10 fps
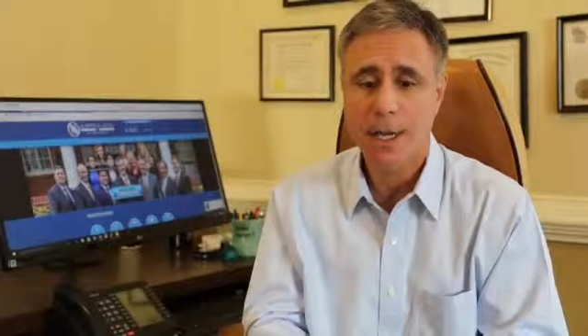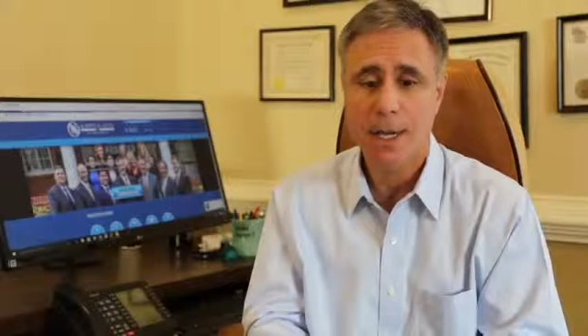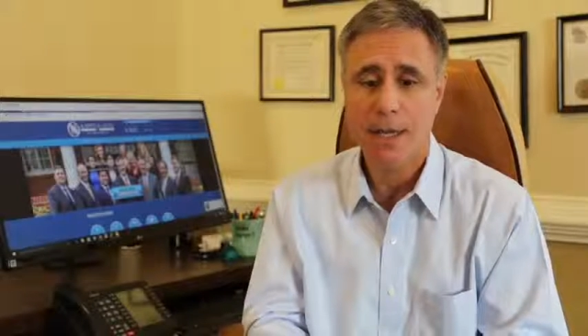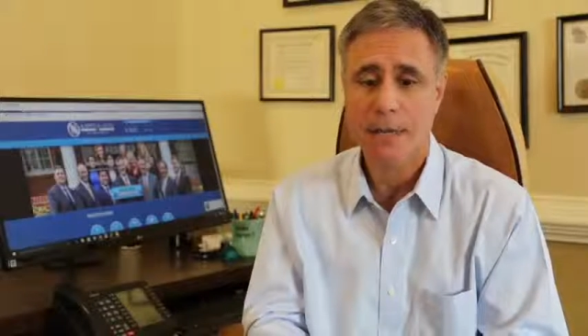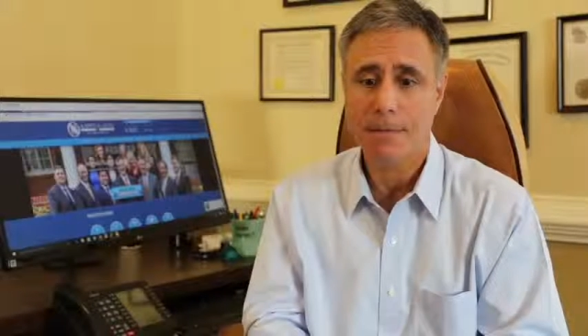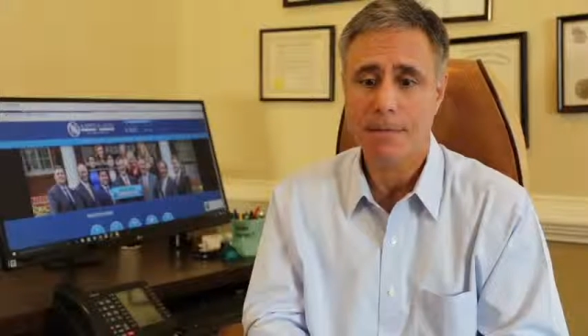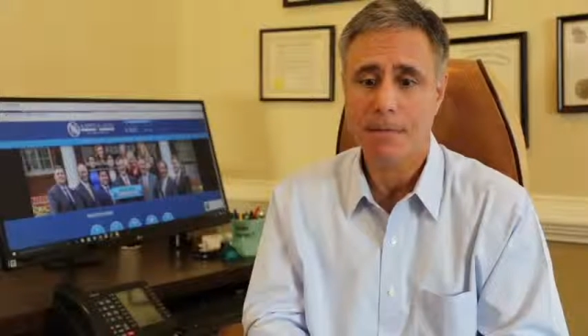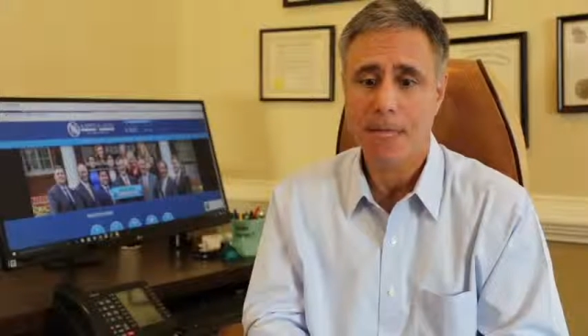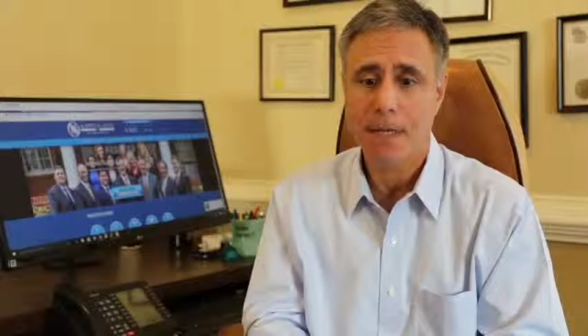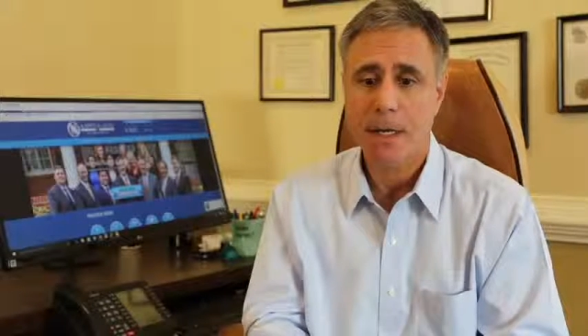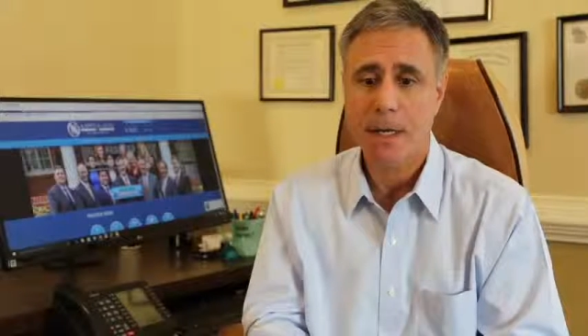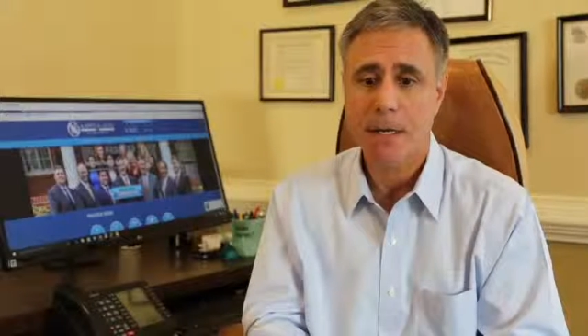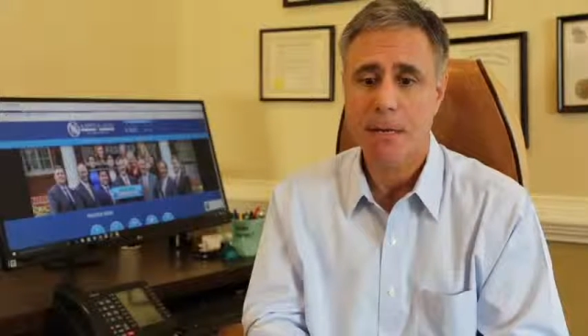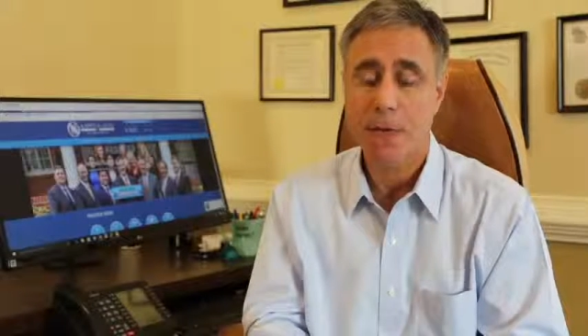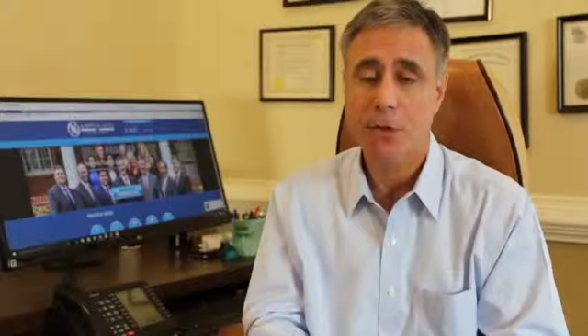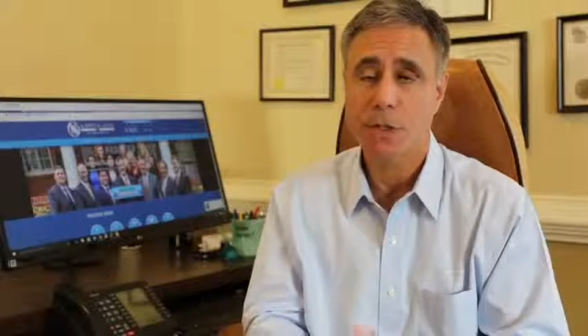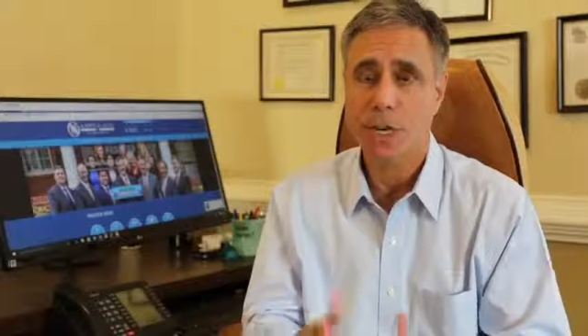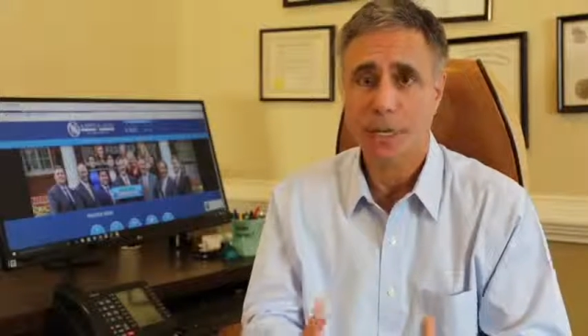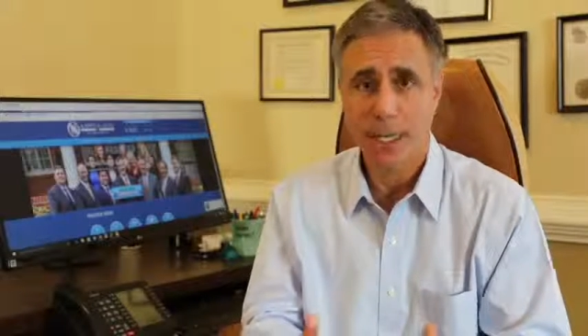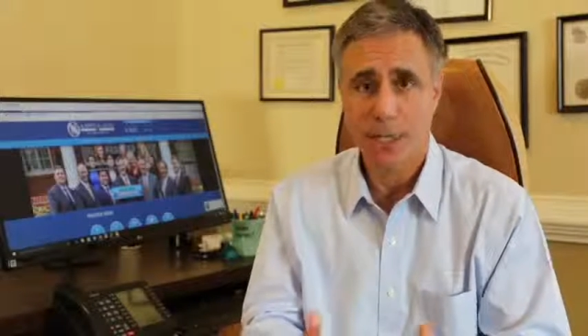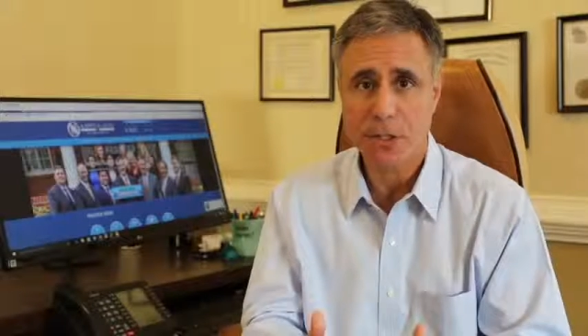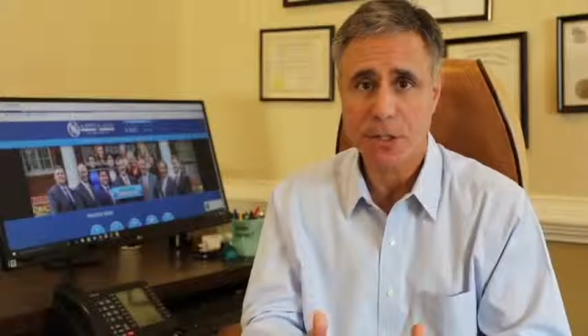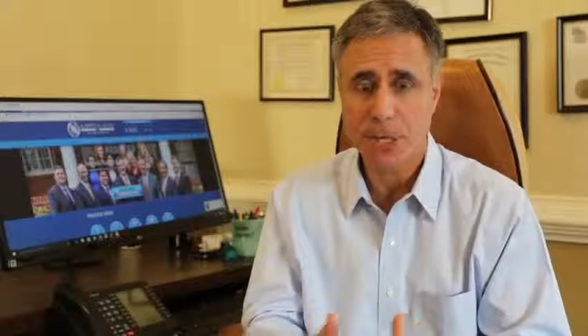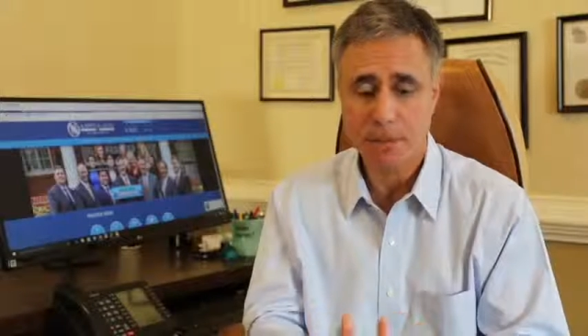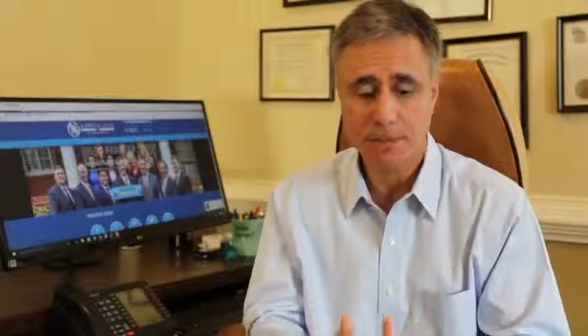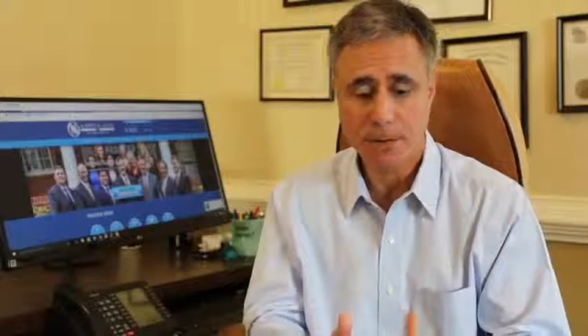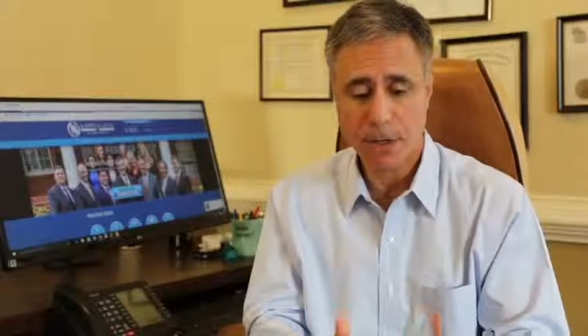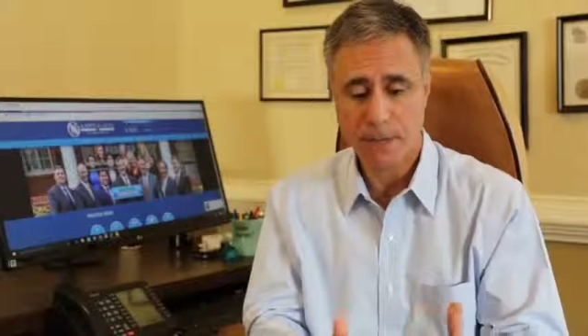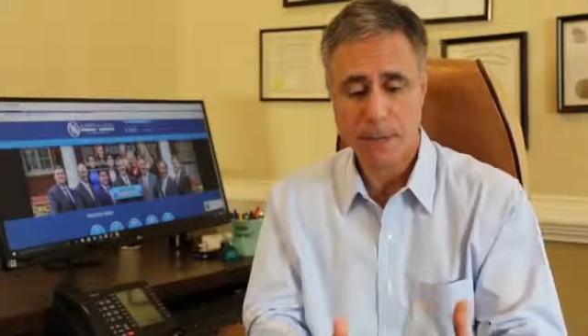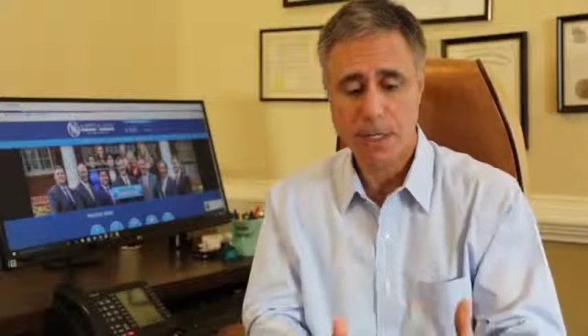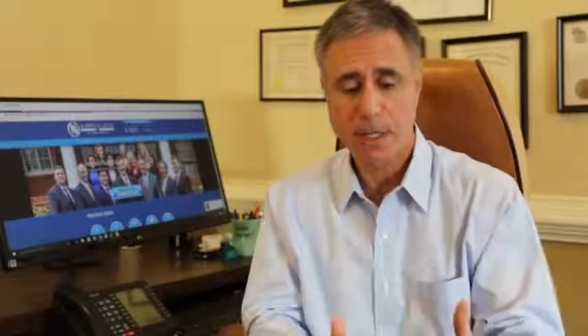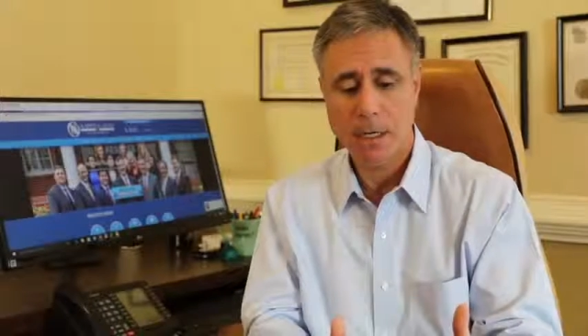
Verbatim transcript: and uh, most of our cases come from